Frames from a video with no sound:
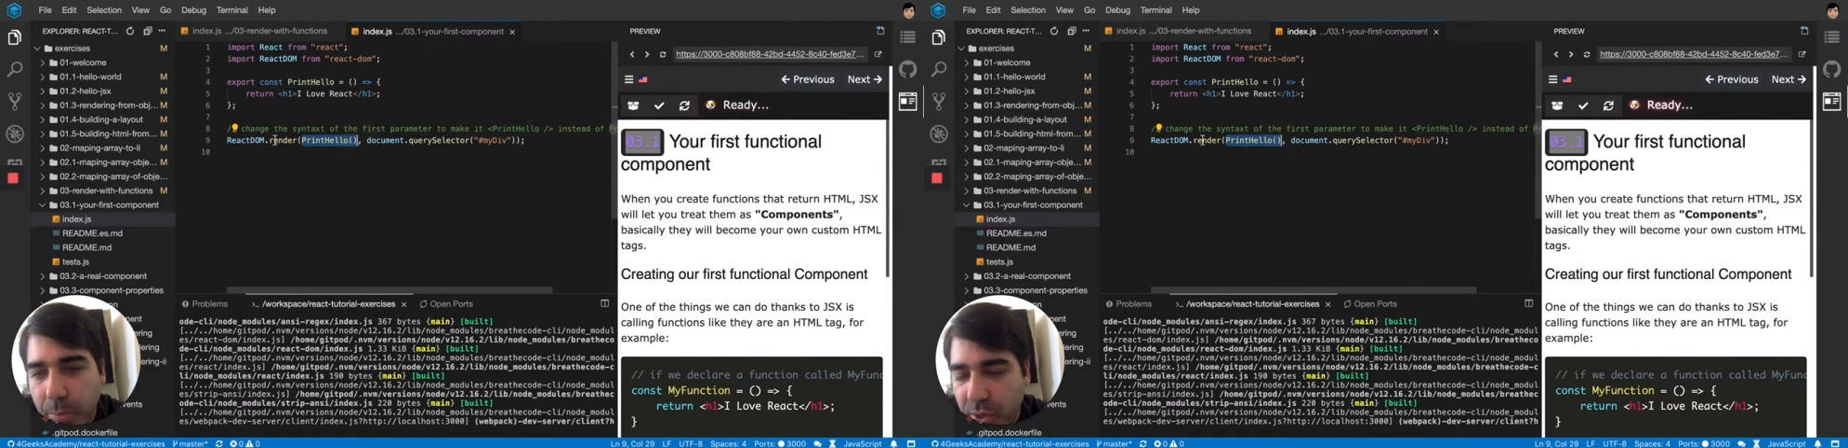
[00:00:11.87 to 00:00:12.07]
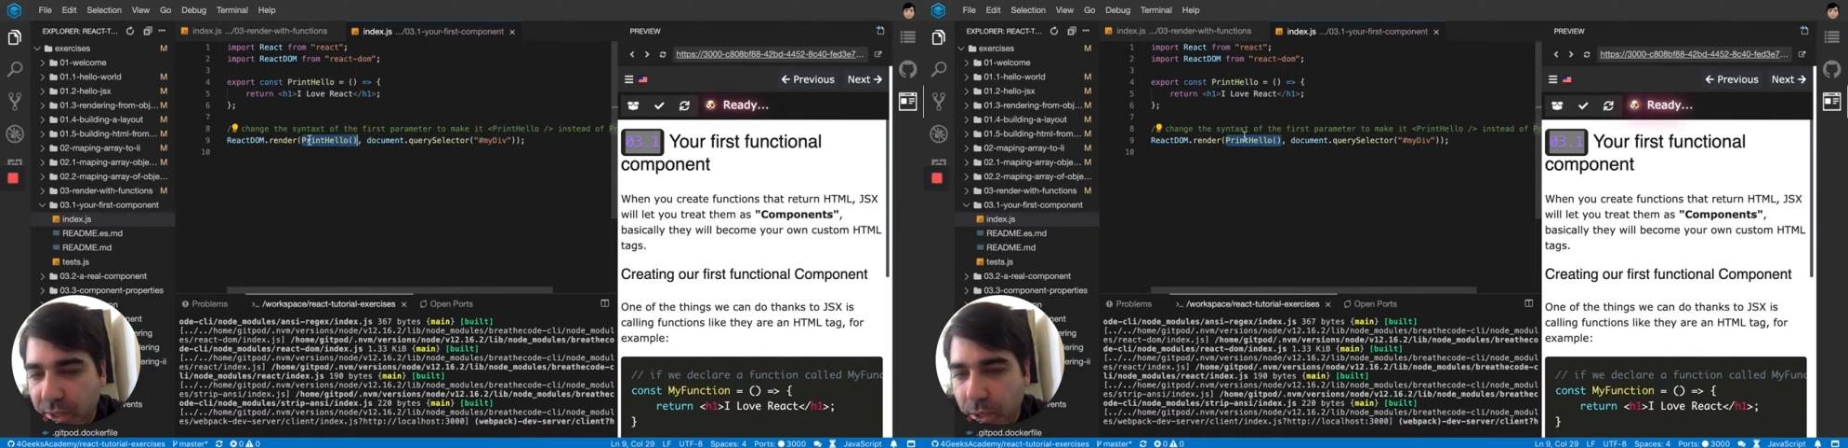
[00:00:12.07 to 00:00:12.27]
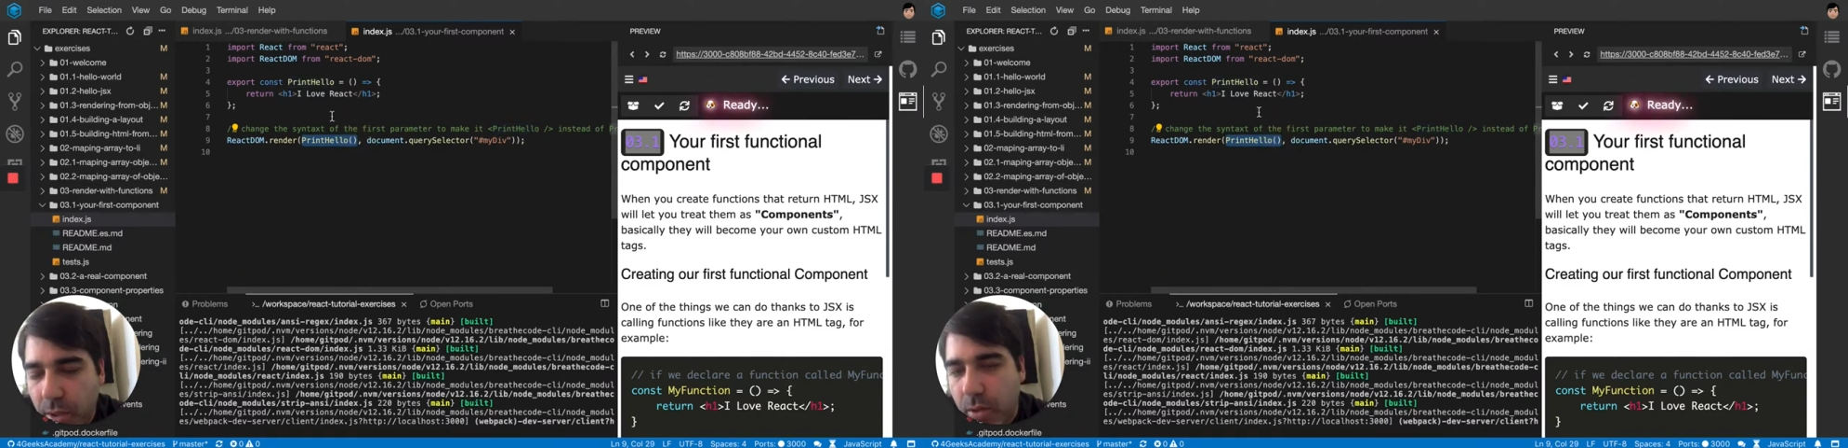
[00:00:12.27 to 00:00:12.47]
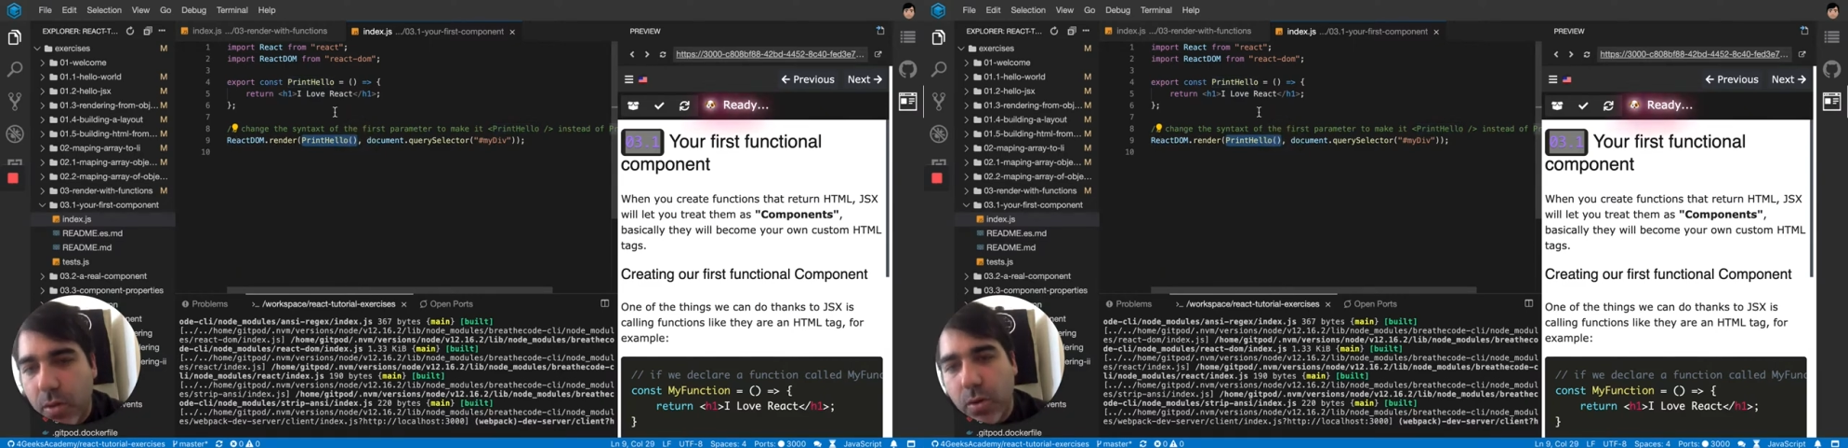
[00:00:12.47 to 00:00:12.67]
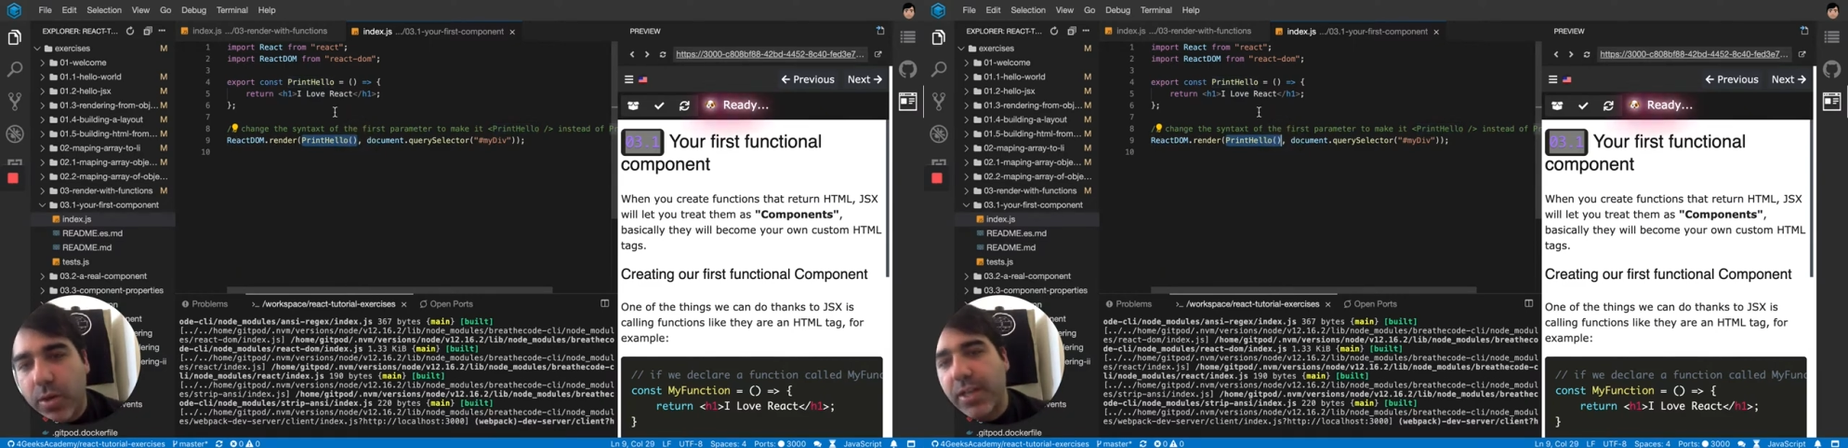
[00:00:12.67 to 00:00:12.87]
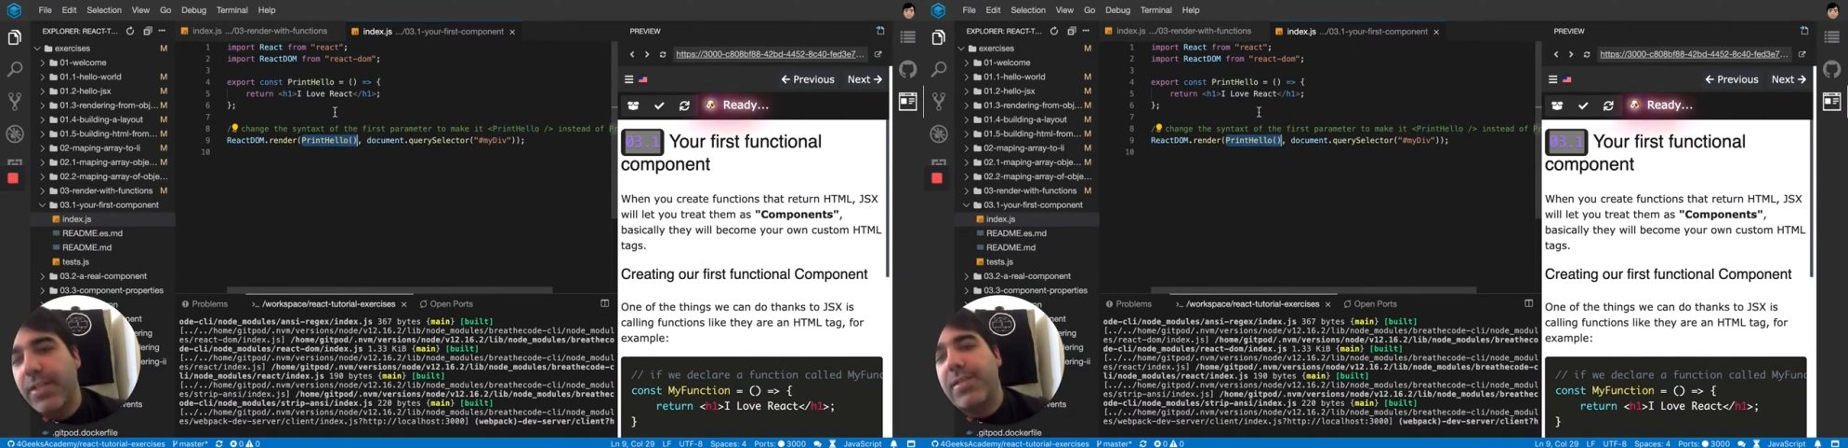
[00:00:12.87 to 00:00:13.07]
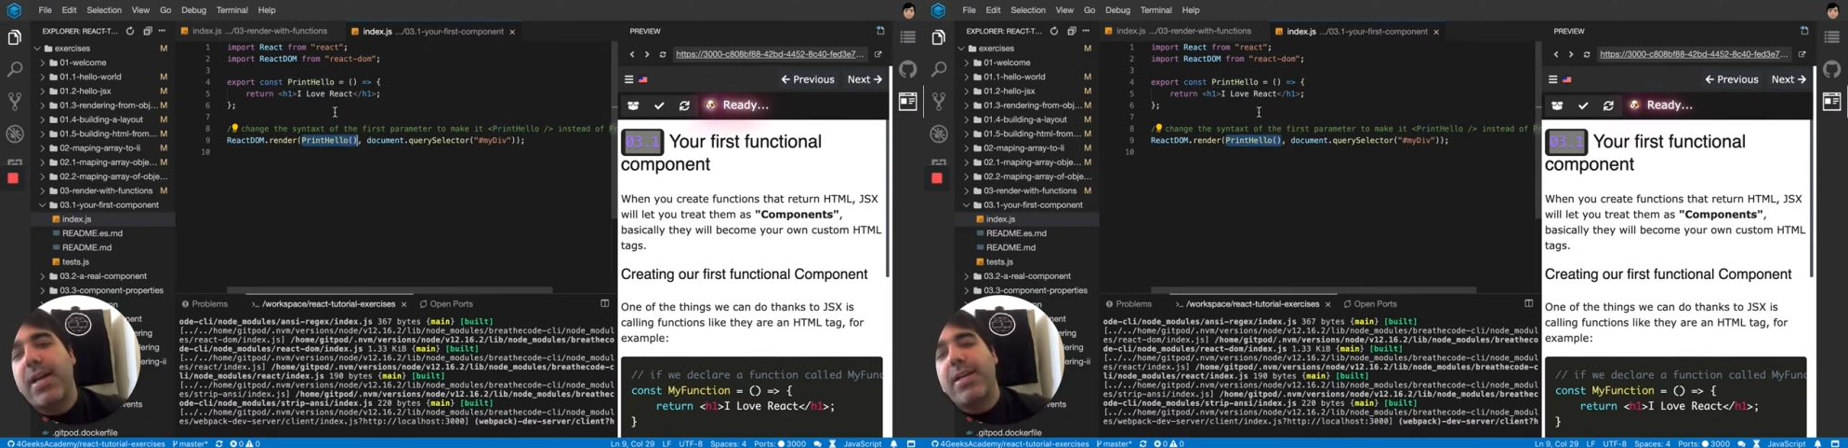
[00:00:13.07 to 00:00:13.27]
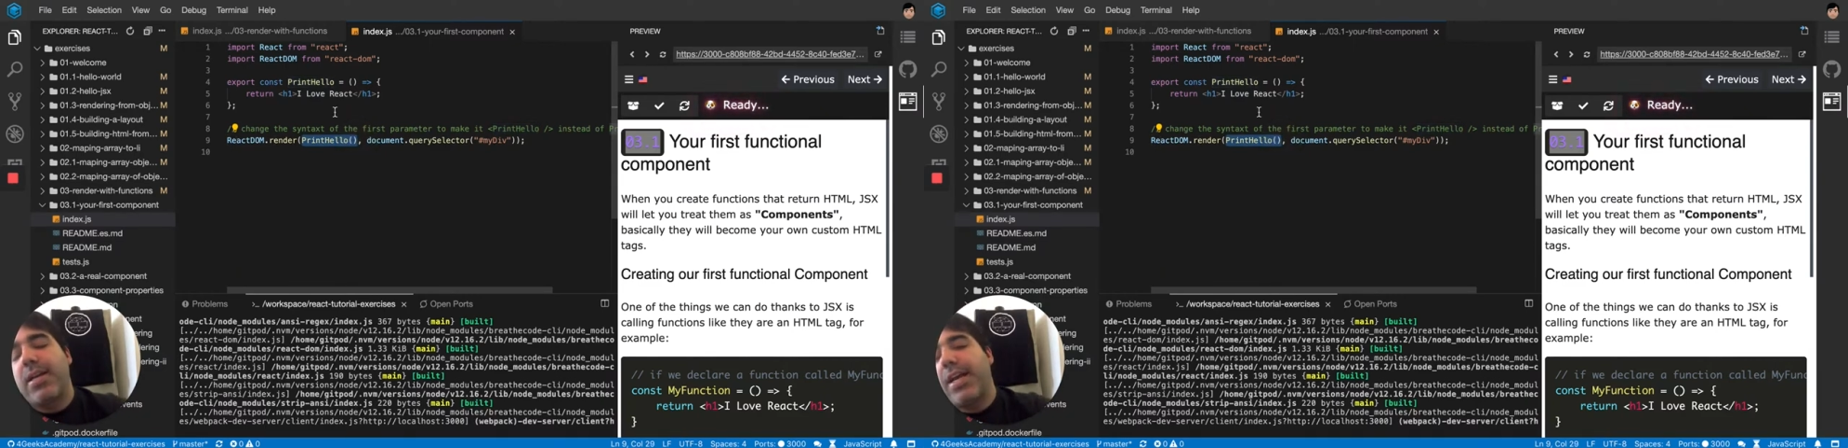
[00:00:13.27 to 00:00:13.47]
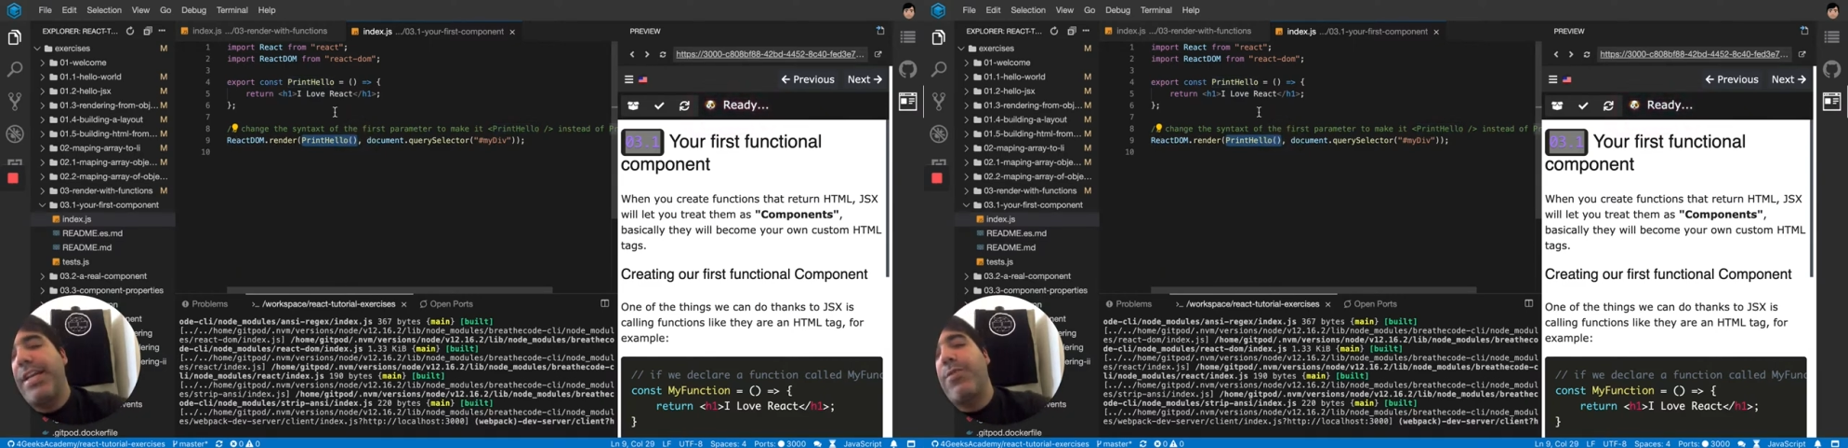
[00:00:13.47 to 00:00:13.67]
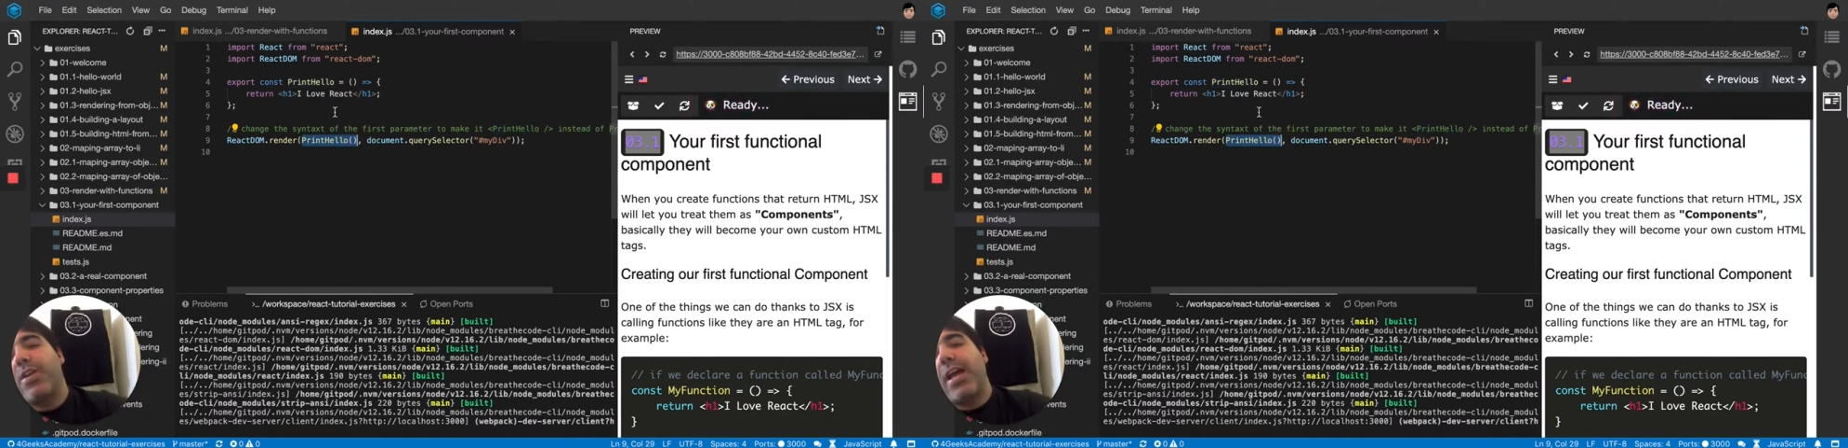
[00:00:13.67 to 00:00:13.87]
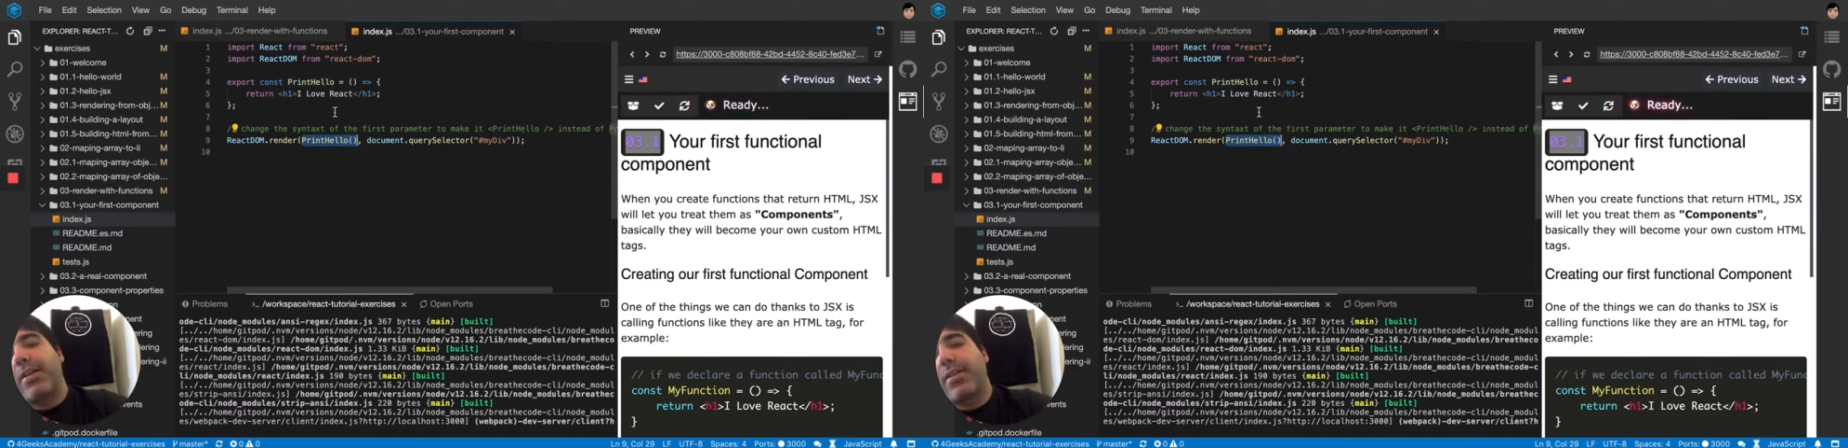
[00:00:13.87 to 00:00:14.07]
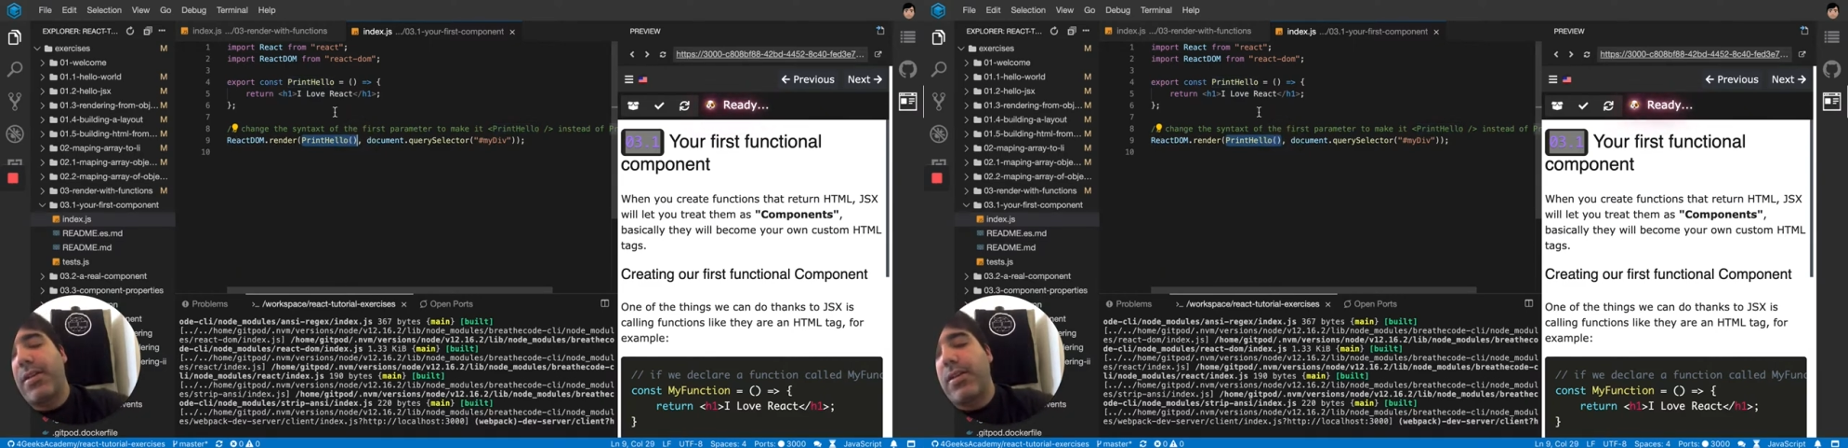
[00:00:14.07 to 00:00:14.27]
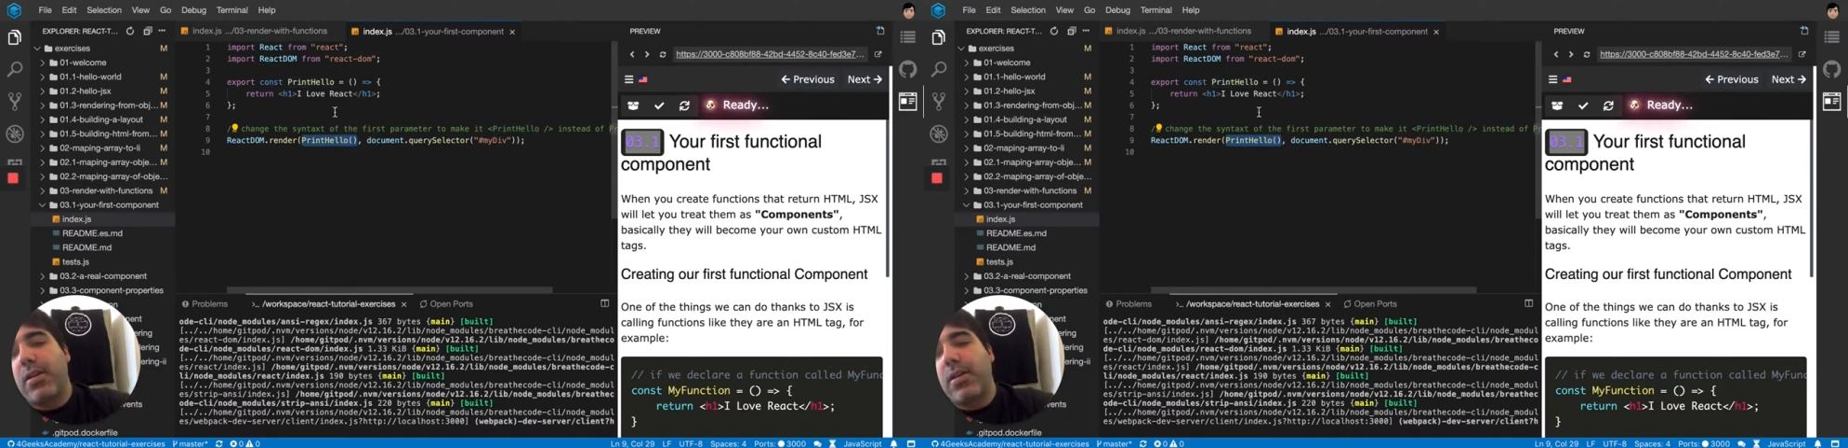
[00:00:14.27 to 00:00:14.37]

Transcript: render or inside any React